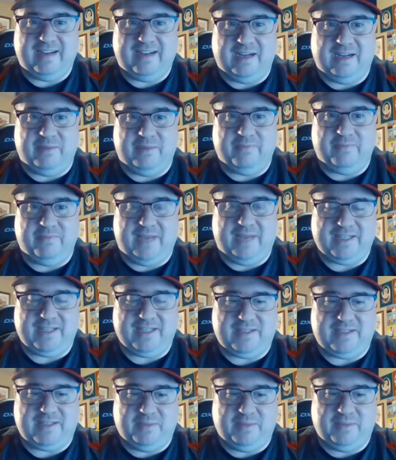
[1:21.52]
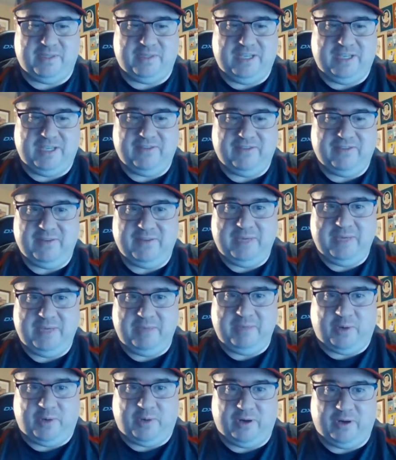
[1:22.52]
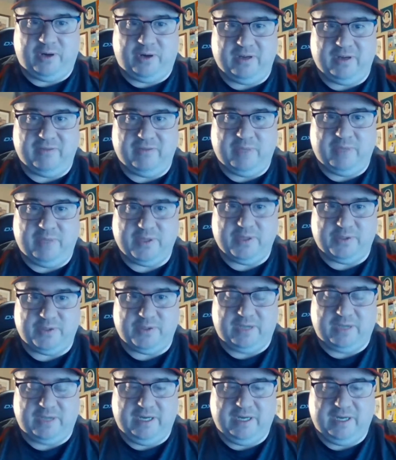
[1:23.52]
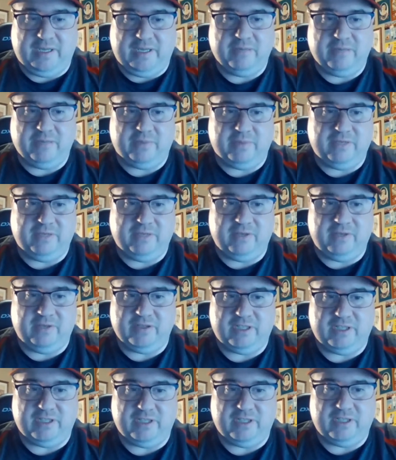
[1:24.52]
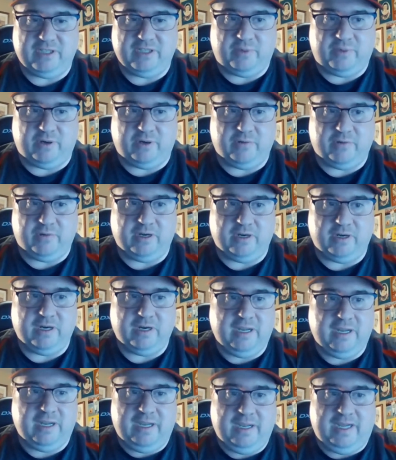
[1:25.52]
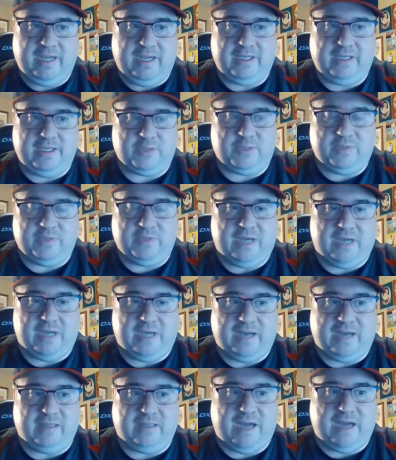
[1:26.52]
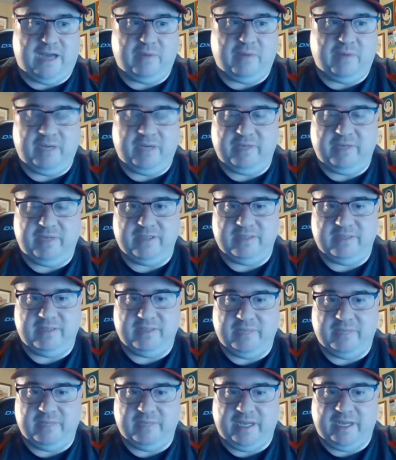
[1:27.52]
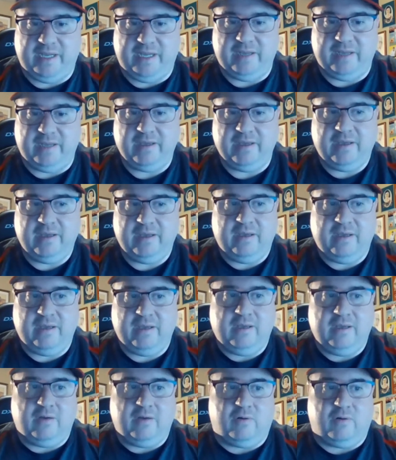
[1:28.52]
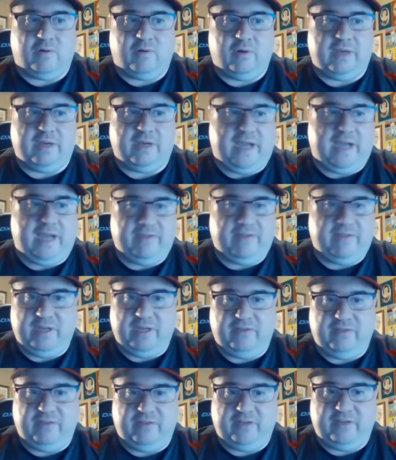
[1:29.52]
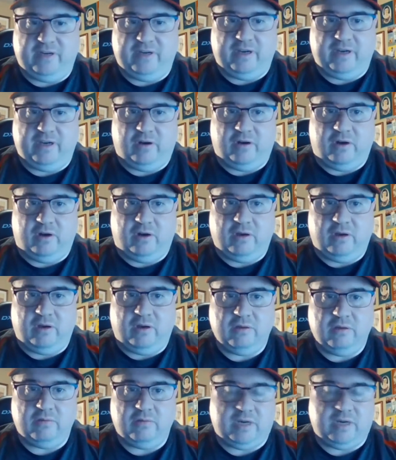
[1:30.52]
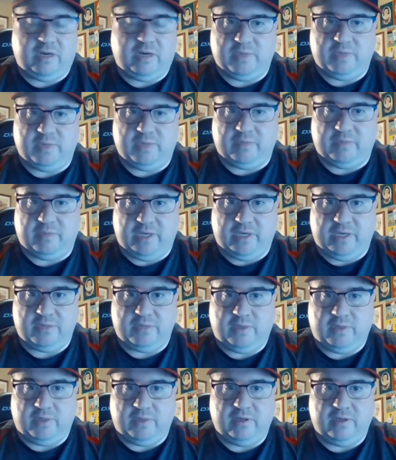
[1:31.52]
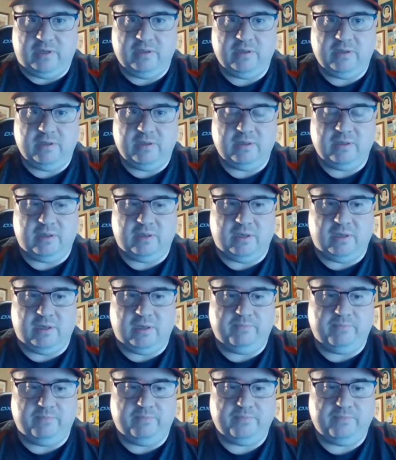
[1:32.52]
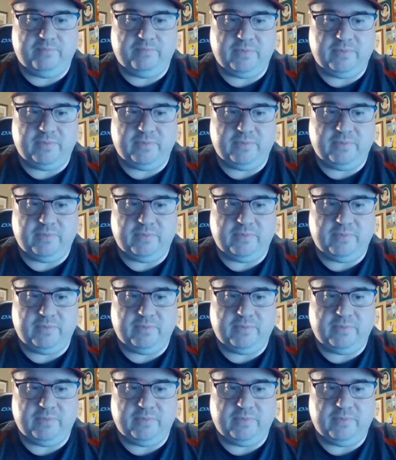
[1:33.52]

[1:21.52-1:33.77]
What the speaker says: the believe in me part of mental training, believe in yourself part, where he just would not allow me to be intimidated or to have any fear at all when I was playing baseball. To